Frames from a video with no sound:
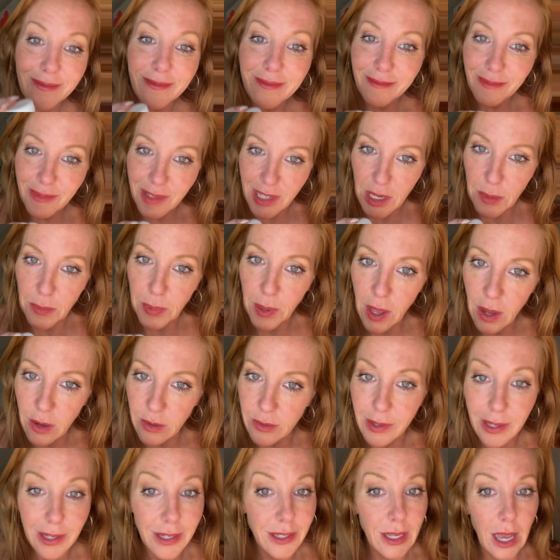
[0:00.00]
de-bloat,
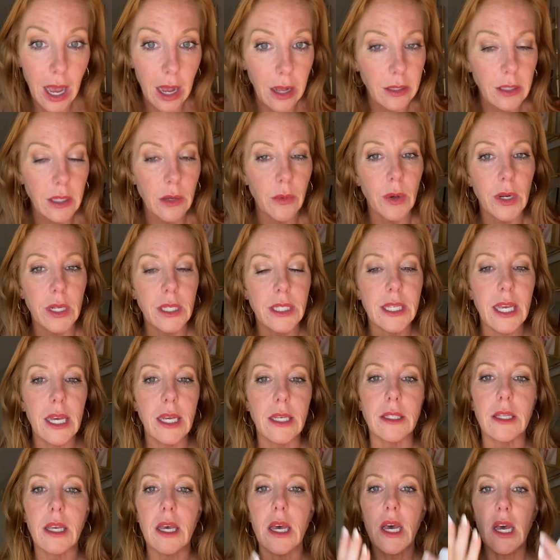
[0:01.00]
exactly what it
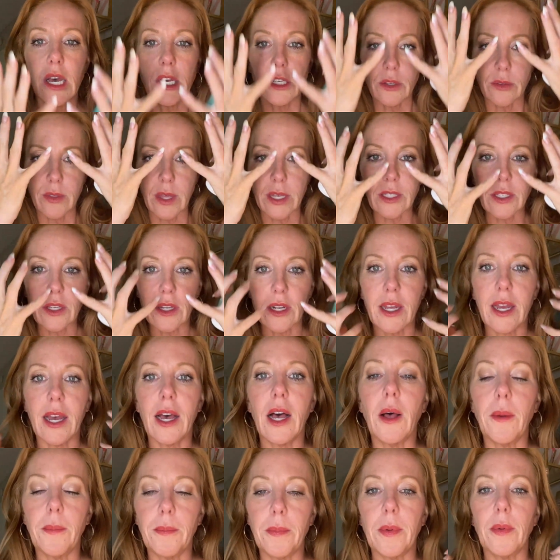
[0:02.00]
says. So that's gonna
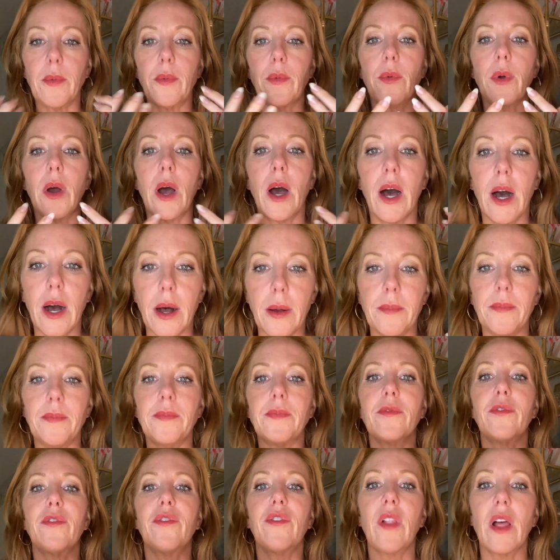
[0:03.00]
help
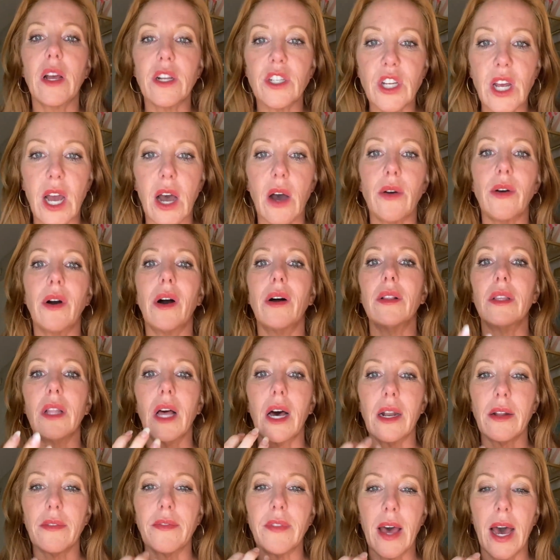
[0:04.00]
flush out a
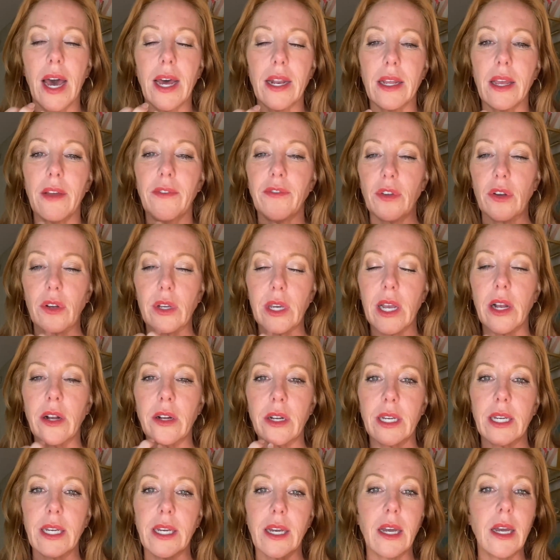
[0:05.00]
lot of that if you're
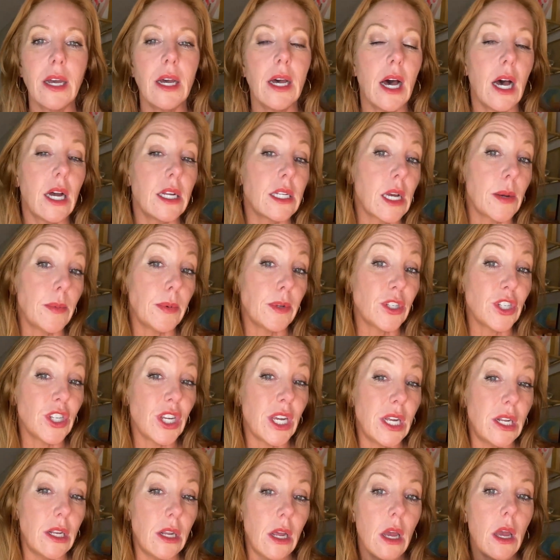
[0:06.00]
carrying a double
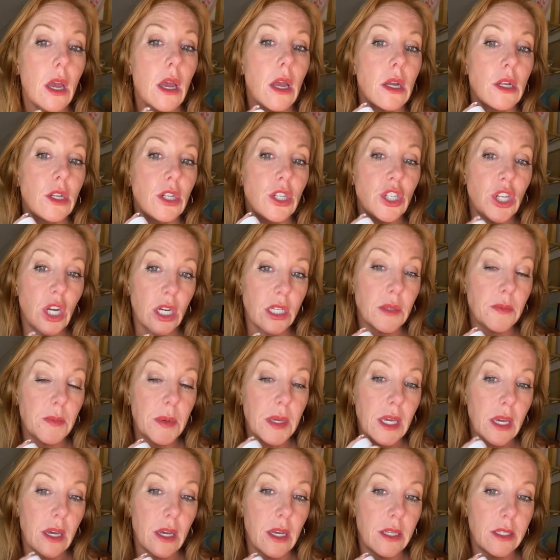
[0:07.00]
chin just
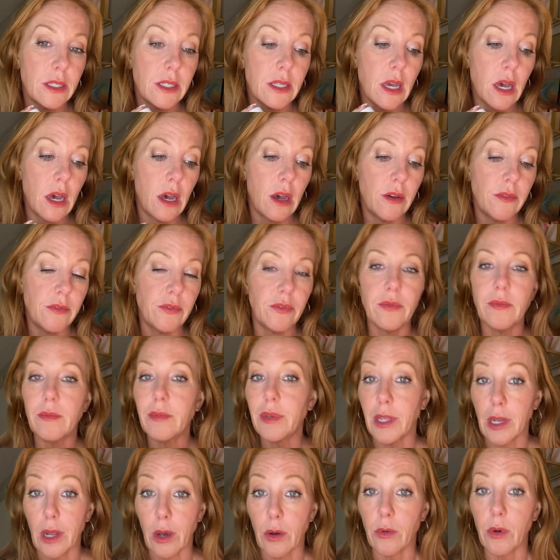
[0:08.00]
because of,
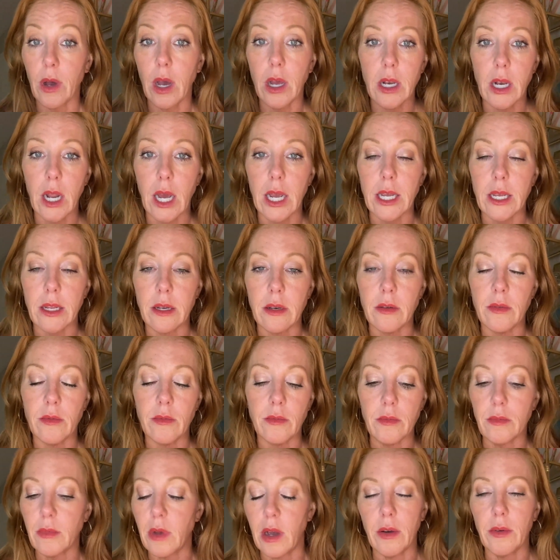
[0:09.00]
a night
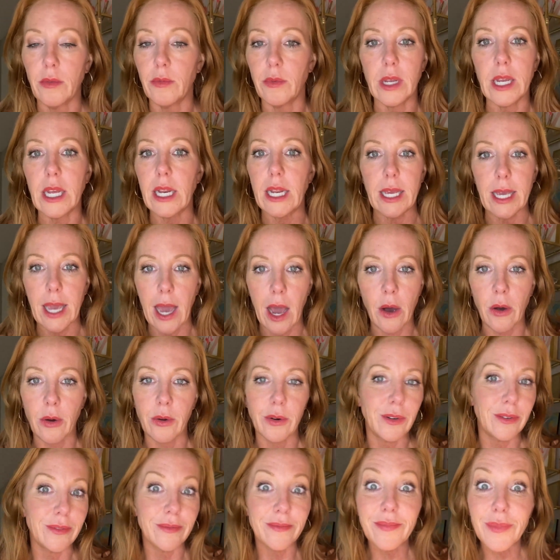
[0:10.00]
of eating out
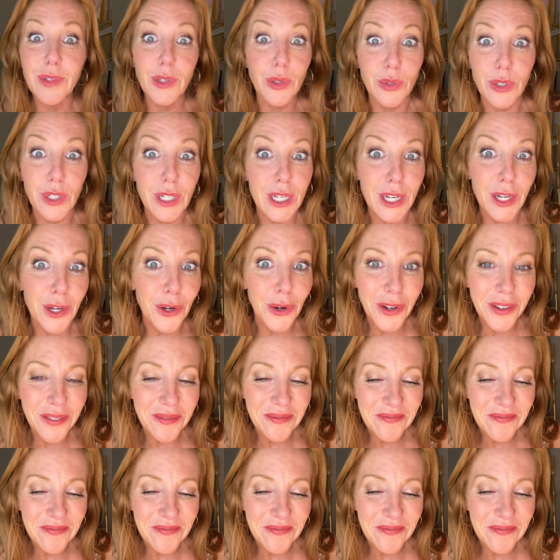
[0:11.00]
or sushi or